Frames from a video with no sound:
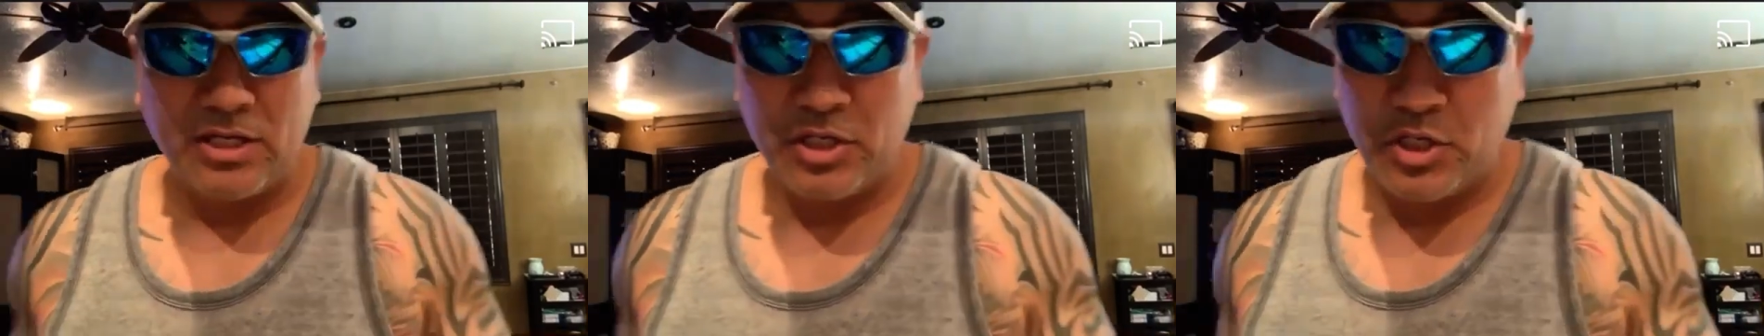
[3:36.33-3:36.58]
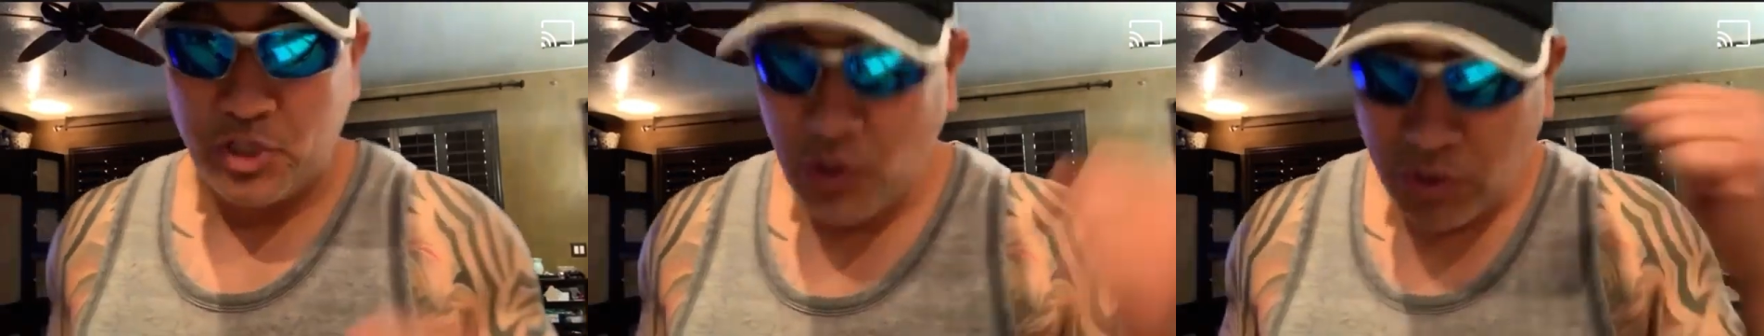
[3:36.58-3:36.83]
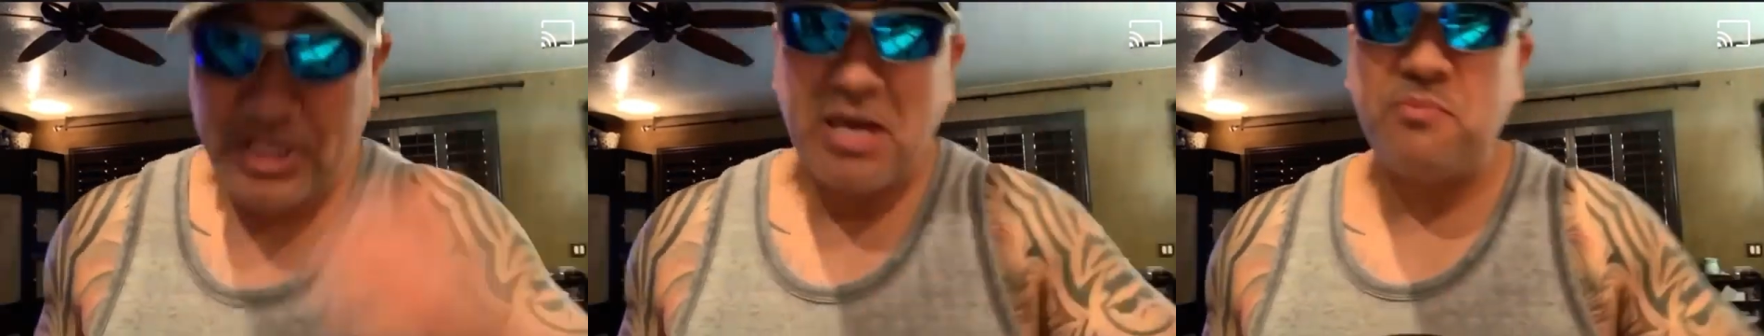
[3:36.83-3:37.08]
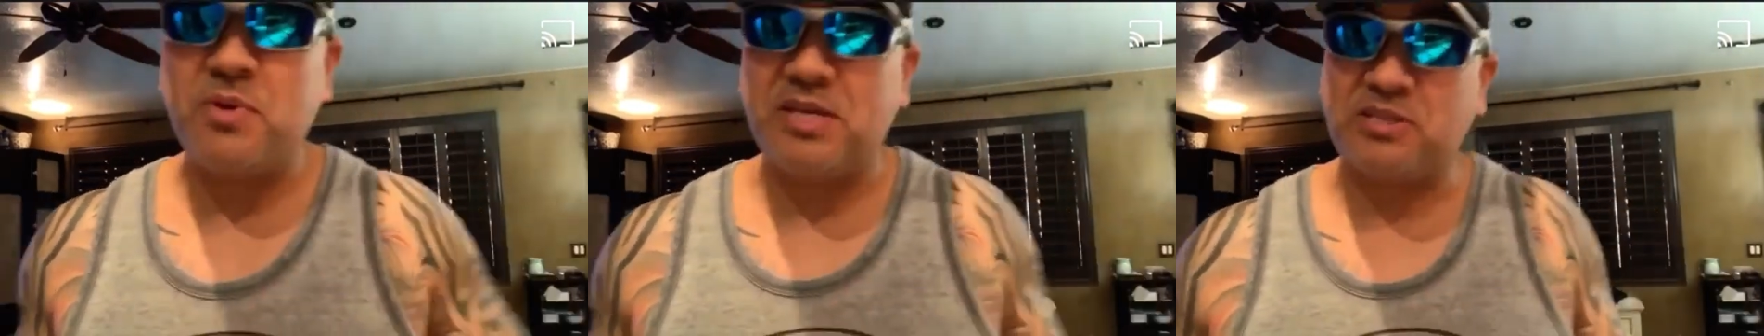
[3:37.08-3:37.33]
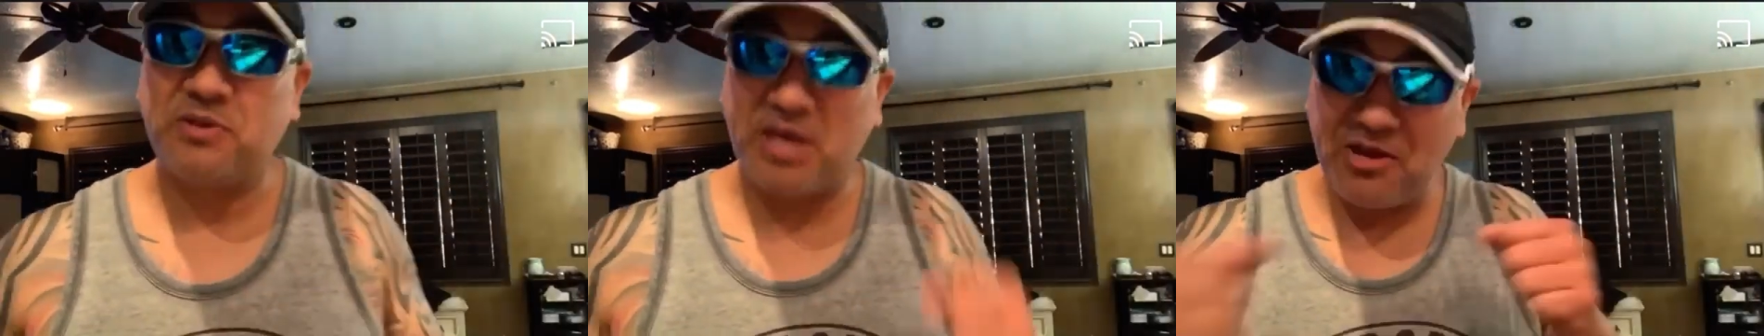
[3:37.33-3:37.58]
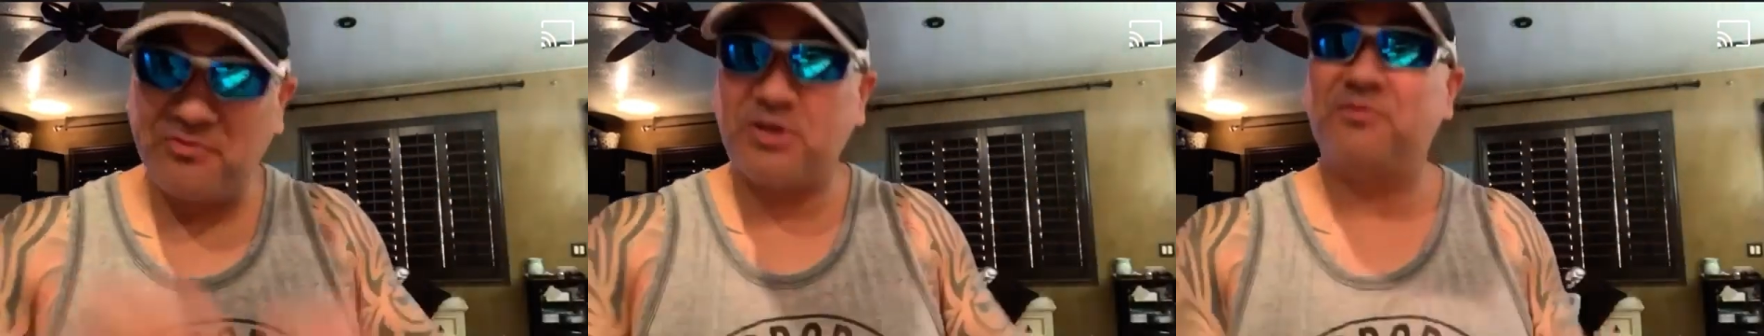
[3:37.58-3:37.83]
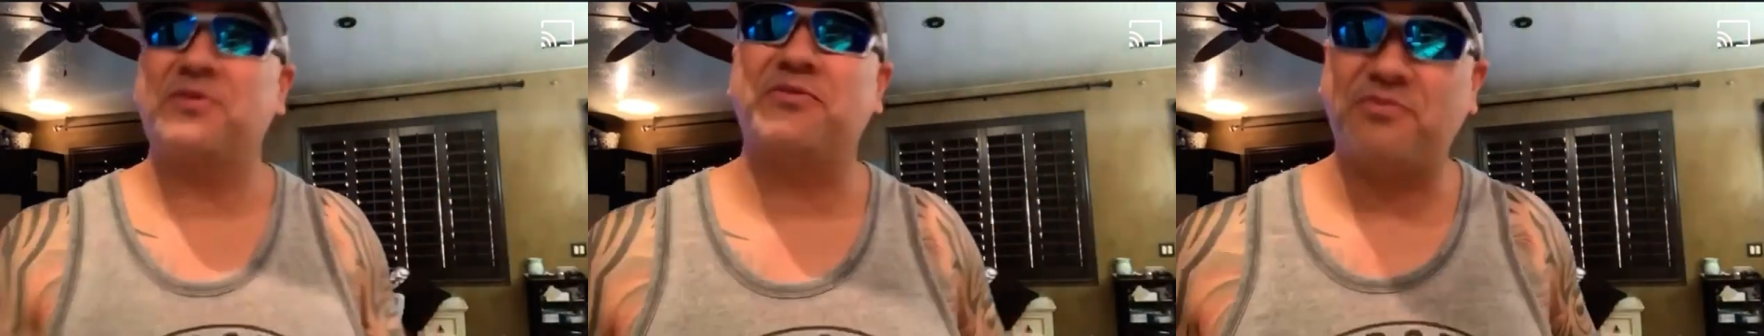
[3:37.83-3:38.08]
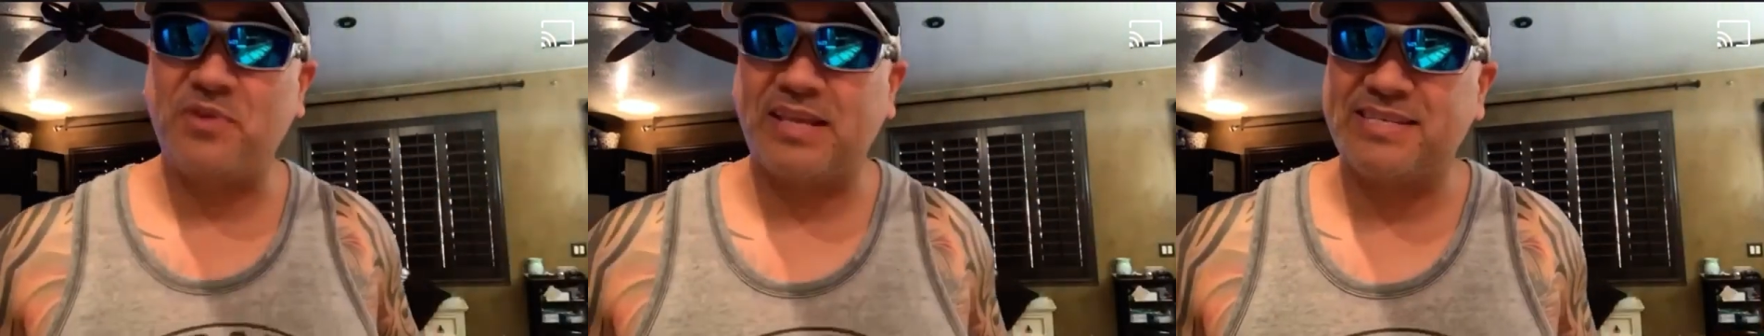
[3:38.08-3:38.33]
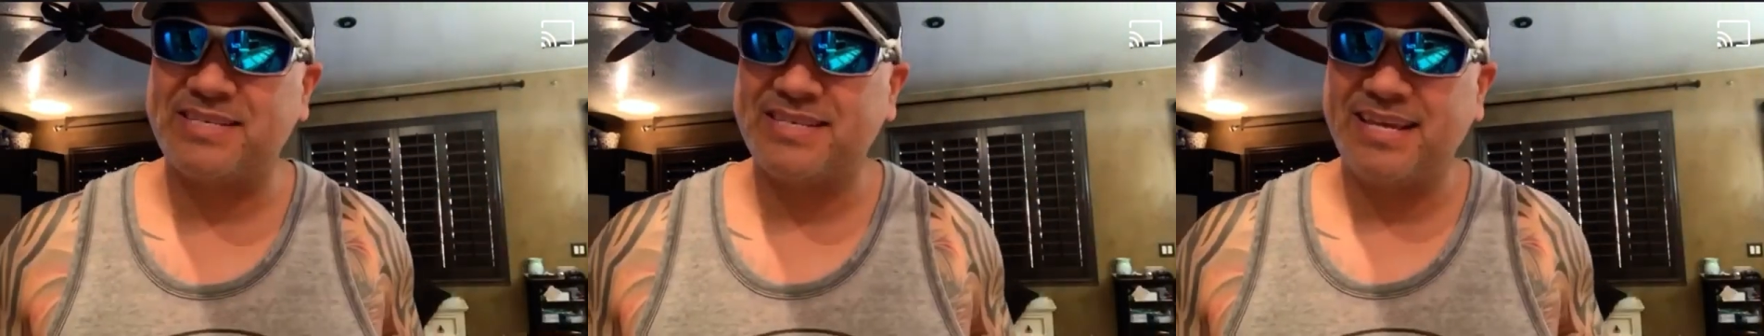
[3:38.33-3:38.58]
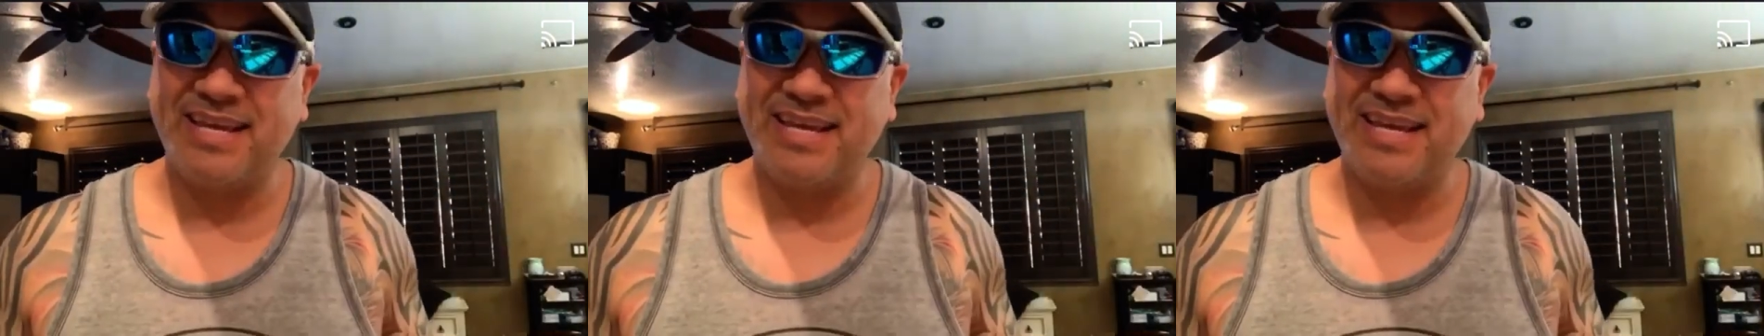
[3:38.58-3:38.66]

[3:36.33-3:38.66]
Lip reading: Your tip is to get rid of your friends.